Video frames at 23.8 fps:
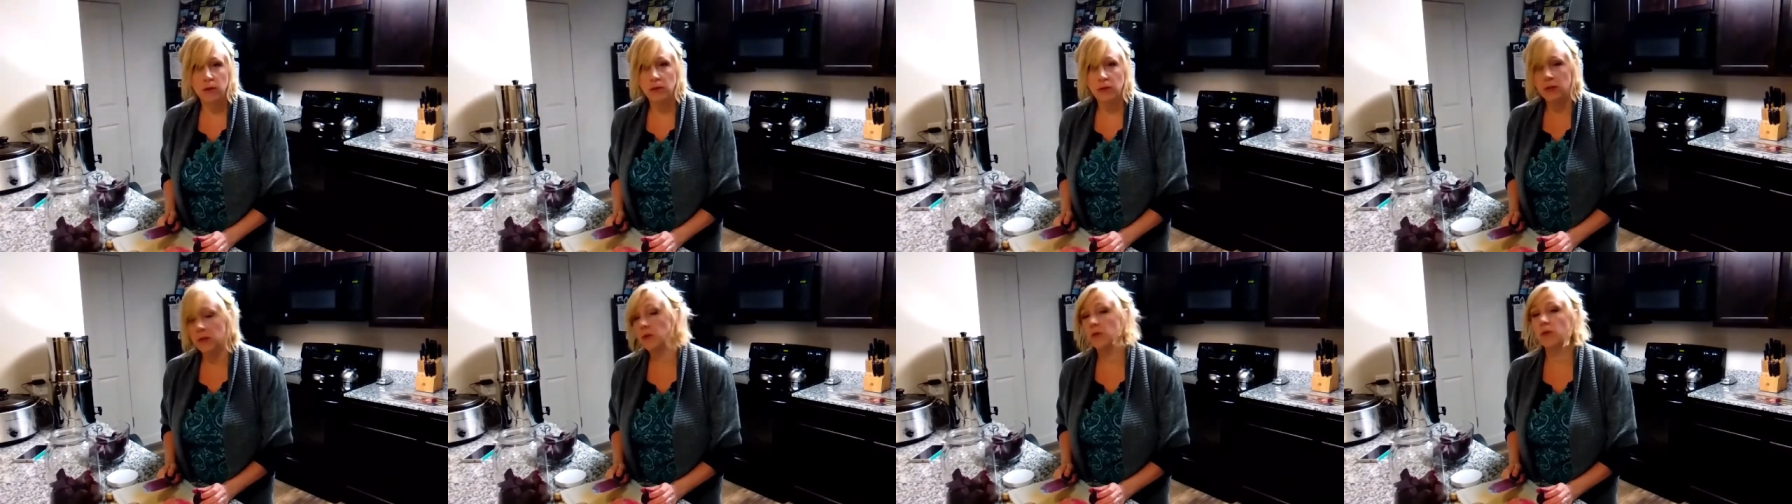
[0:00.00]

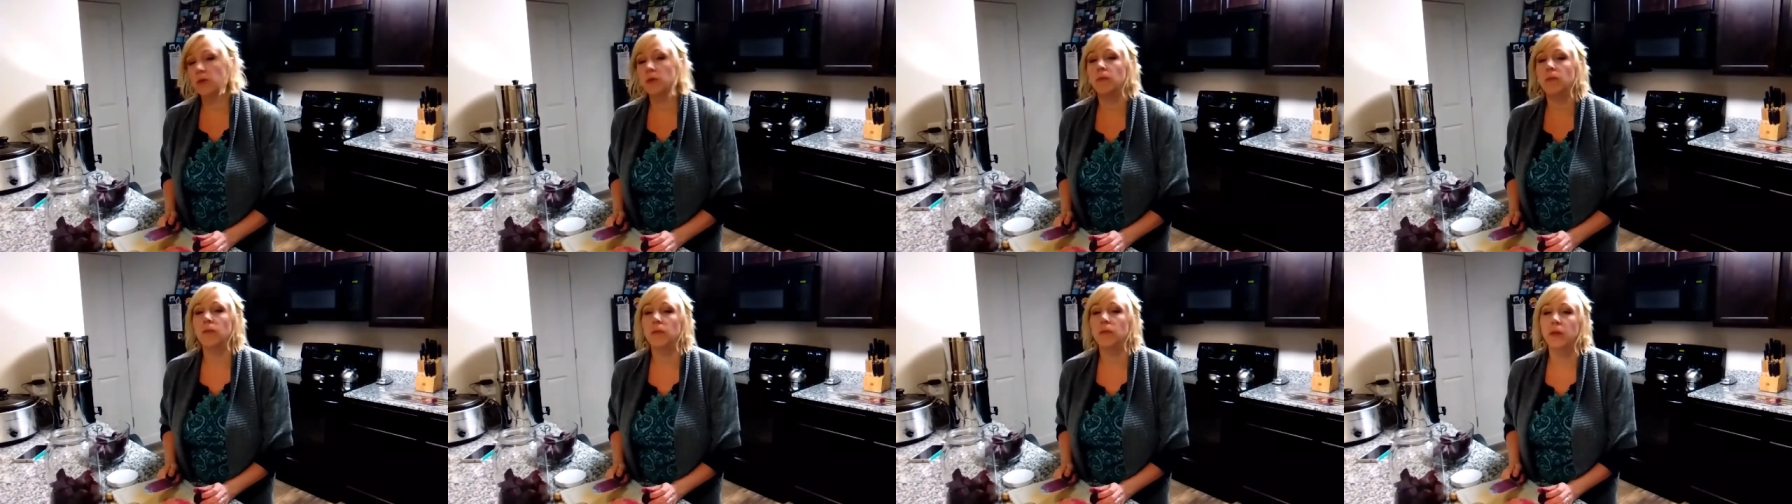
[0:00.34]

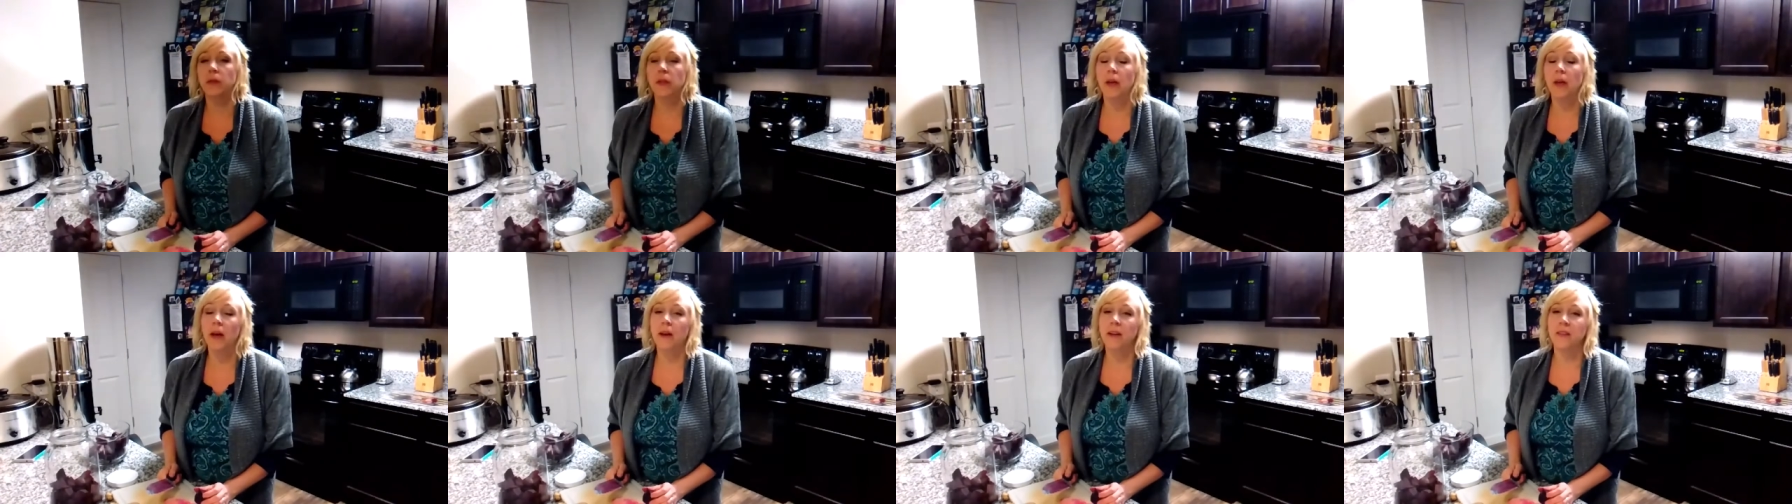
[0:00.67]
because
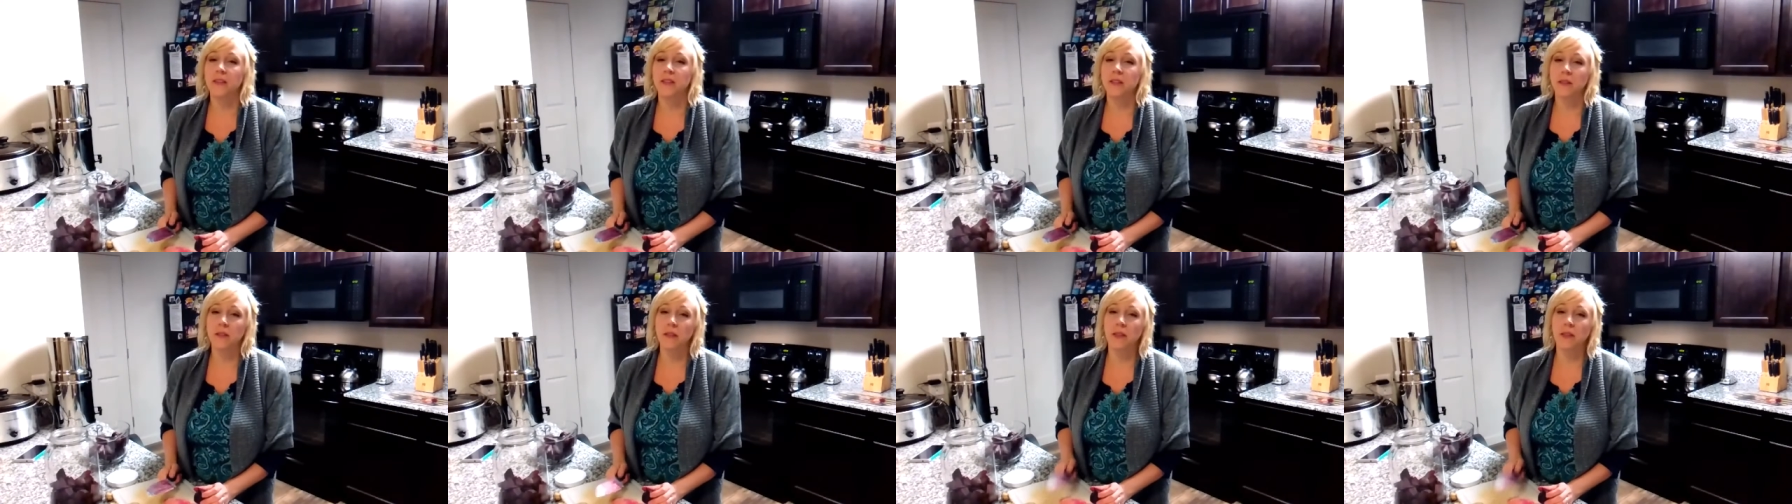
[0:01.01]
that
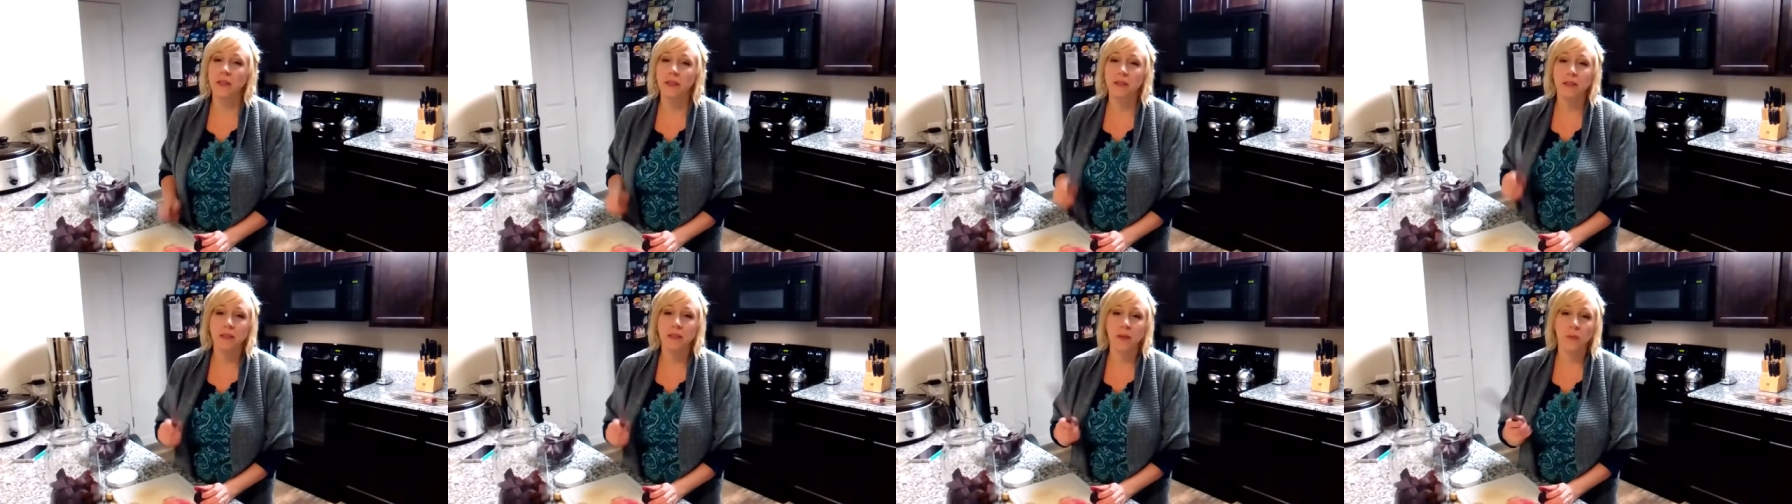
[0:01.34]
is
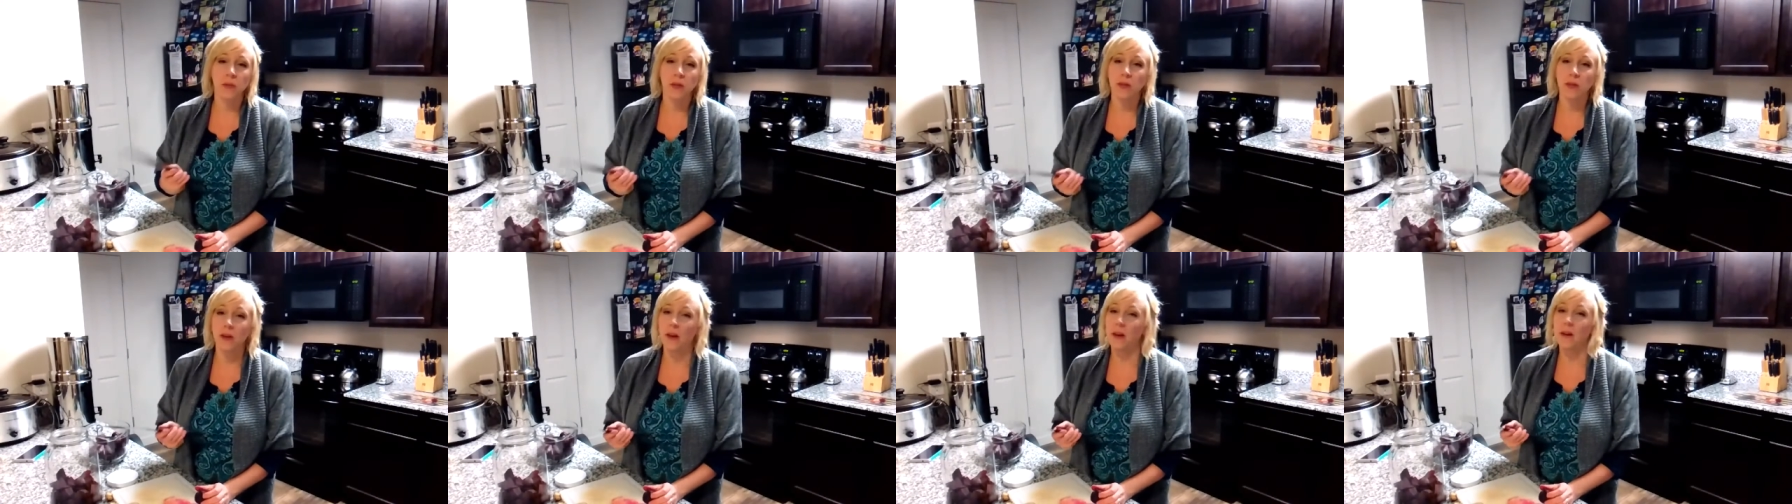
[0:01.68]
like
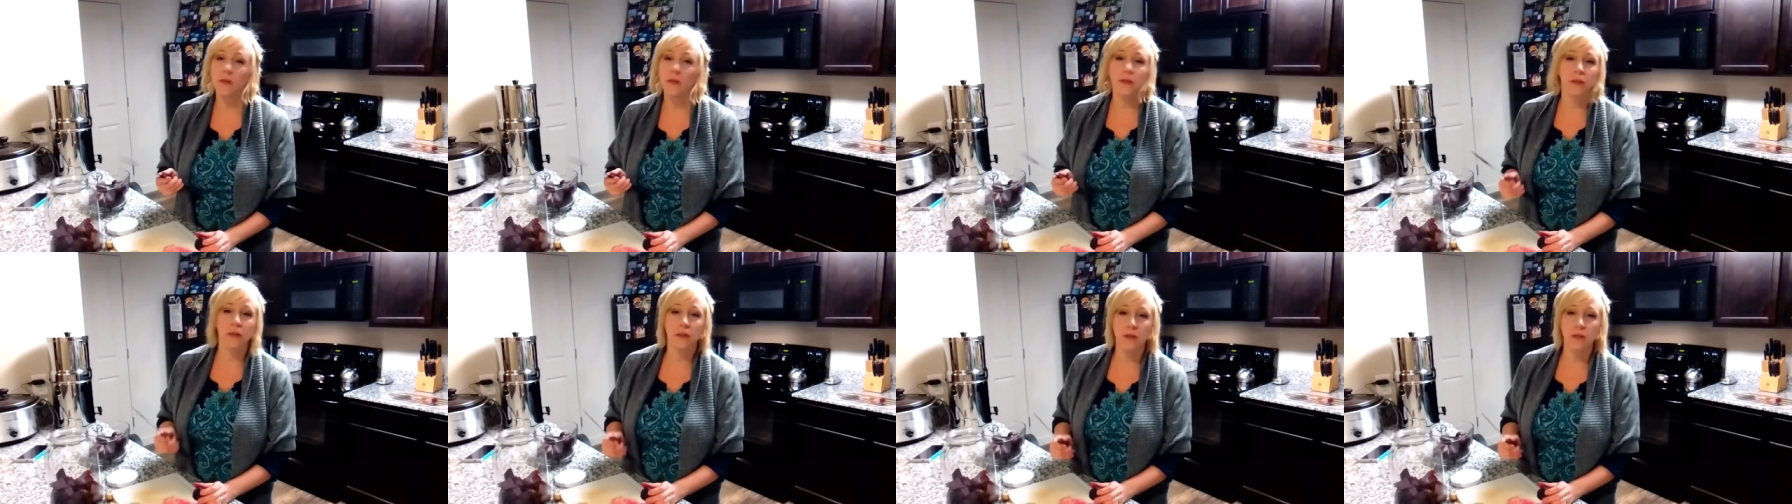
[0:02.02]
some of the
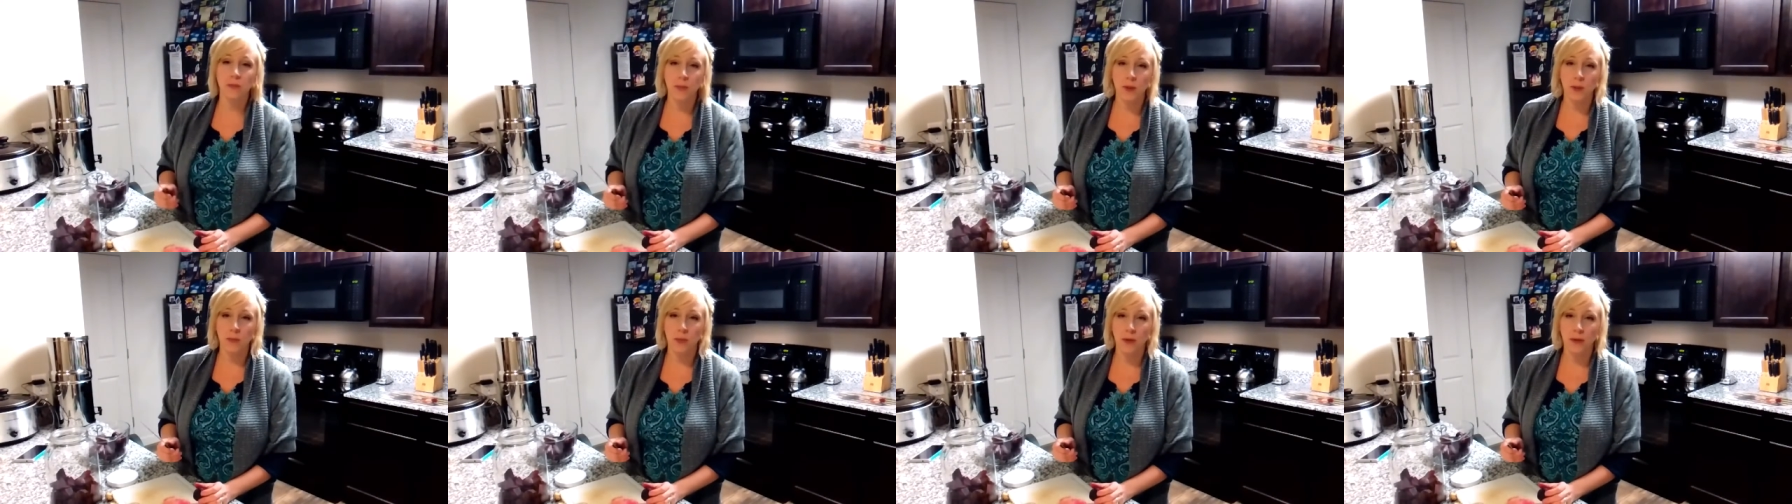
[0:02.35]

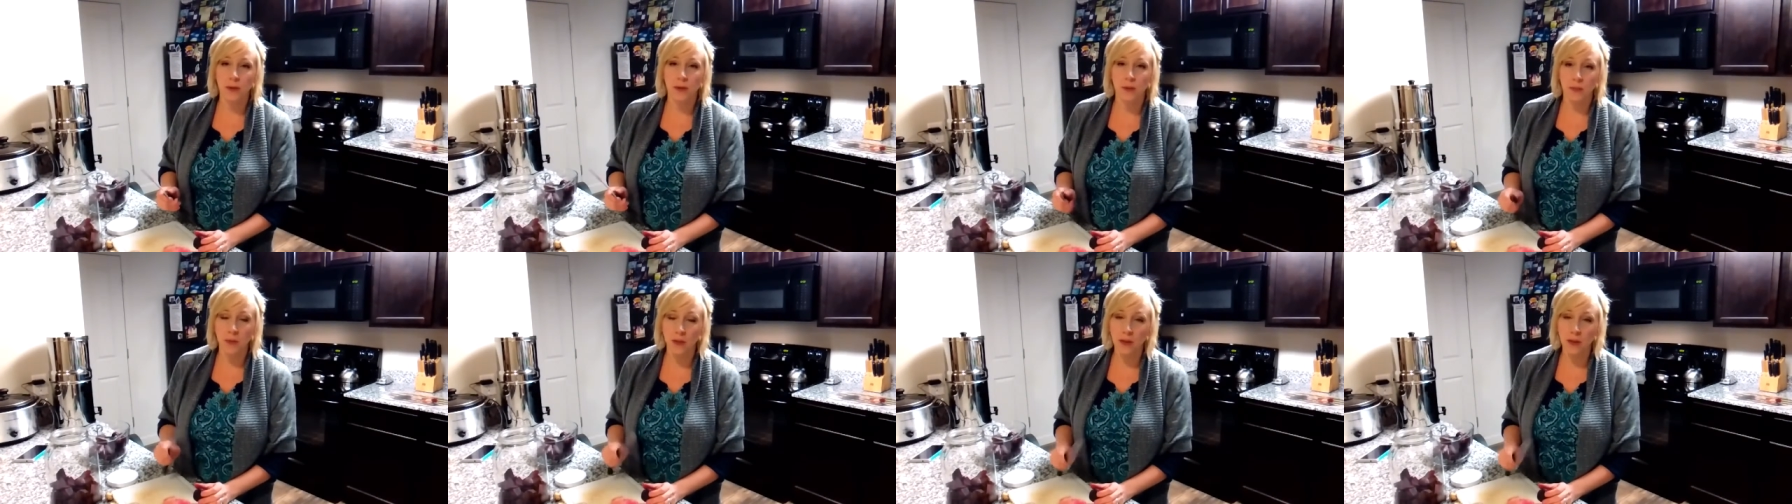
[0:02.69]
healthiest people
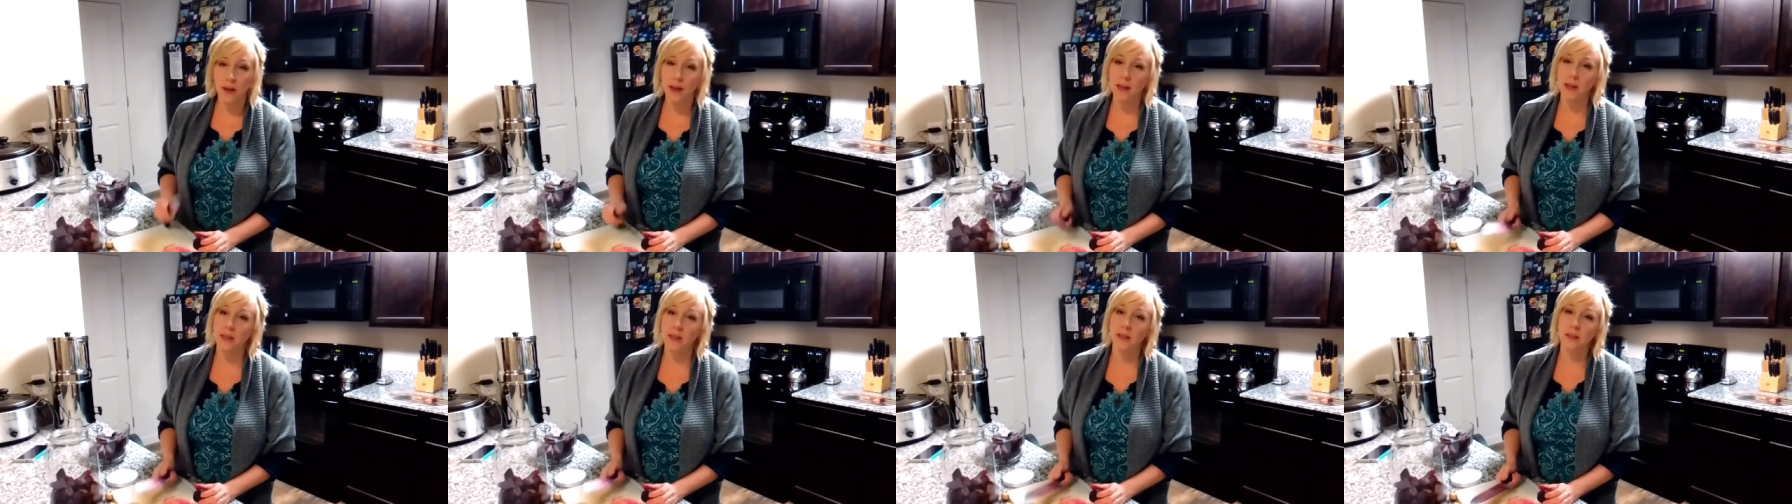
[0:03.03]
on the
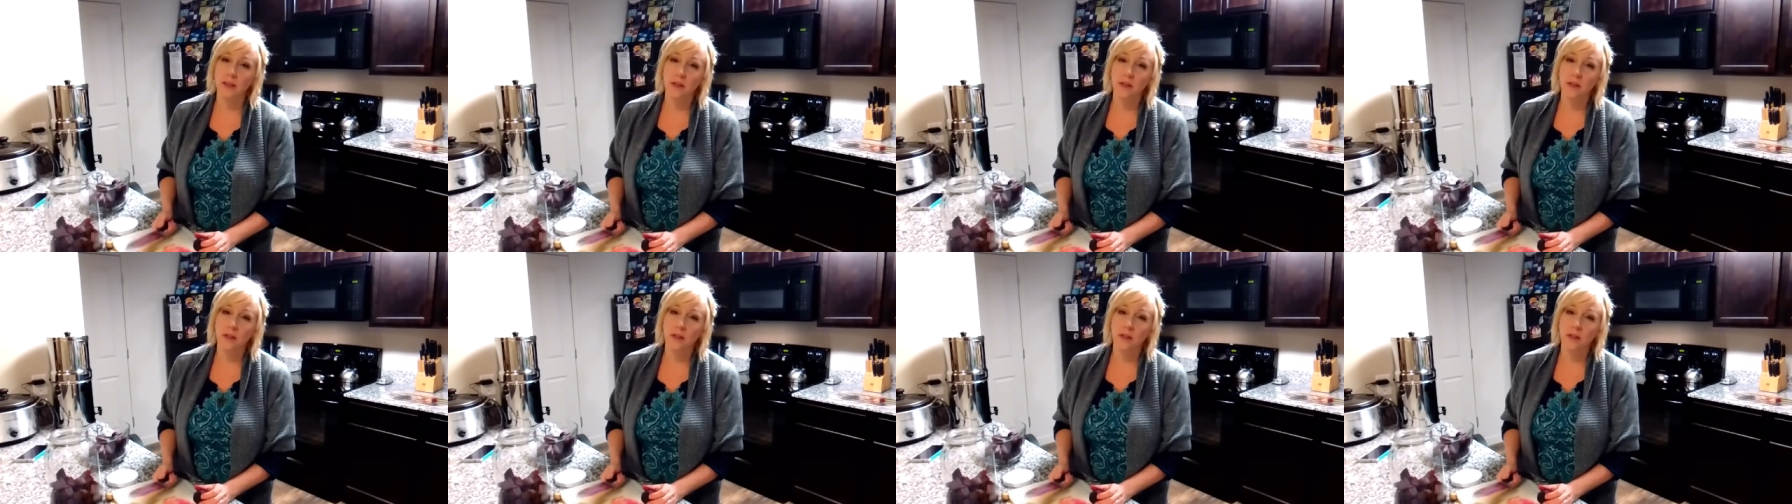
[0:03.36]
planet.